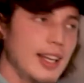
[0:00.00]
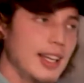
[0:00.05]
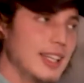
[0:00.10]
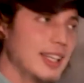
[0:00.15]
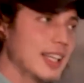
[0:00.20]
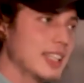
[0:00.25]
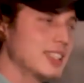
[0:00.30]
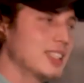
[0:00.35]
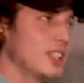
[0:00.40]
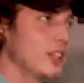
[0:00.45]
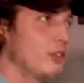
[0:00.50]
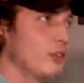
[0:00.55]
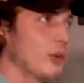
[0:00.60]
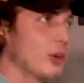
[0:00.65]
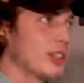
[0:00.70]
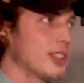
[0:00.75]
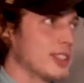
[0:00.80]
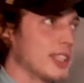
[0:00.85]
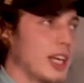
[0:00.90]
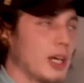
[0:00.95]
let's say for
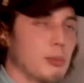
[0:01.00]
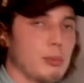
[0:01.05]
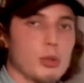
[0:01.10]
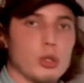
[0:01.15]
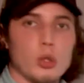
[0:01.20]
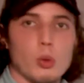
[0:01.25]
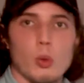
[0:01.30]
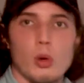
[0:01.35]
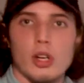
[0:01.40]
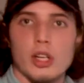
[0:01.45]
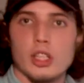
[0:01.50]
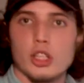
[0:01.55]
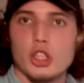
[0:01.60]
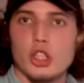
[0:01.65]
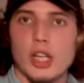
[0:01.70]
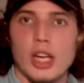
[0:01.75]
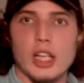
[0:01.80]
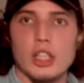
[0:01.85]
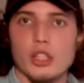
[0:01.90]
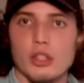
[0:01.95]
example you want to
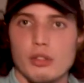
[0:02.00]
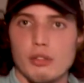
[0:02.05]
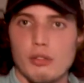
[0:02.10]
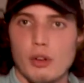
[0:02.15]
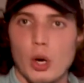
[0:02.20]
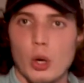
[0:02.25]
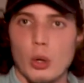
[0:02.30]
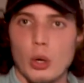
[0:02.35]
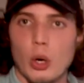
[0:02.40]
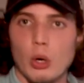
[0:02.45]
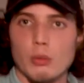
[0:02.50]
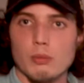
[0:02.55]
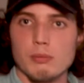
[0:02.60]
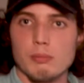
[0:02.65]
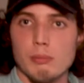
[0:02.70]
change a photo.